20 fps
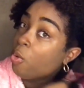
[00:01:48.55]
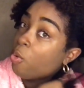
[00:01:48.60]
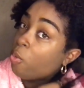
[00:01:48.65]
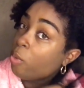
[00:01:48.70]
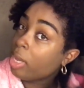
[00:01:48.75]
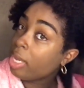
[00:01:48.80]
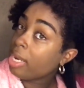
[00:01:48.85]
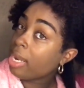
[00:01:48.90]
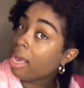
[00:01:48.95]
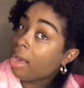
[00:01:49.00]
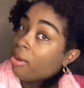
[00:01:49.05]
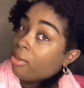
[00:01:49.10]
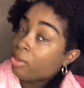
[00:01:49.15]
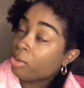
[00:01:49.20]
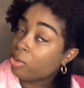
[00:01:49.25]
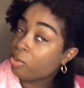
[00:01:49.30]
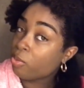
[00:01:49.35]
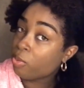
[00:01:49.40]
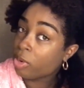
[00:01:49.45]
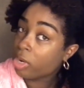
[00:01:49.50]
when I
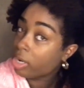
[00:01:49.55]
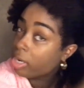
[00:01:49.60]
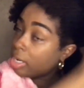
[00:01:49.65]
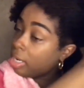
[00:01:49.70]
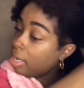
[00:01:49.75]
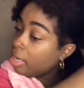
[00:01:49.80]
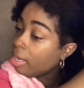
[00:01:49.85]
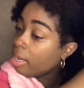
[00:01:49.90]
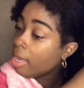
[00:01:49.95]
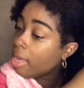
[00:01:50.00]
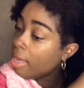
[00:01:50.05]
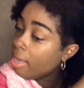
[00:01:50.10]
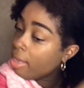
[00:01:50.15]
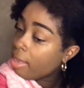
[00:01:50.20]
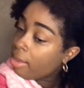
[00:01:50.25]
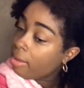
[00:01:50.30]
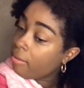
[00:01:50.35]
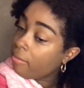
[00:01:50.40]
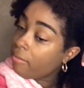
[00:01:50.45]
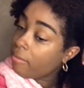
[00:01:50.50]
was working at a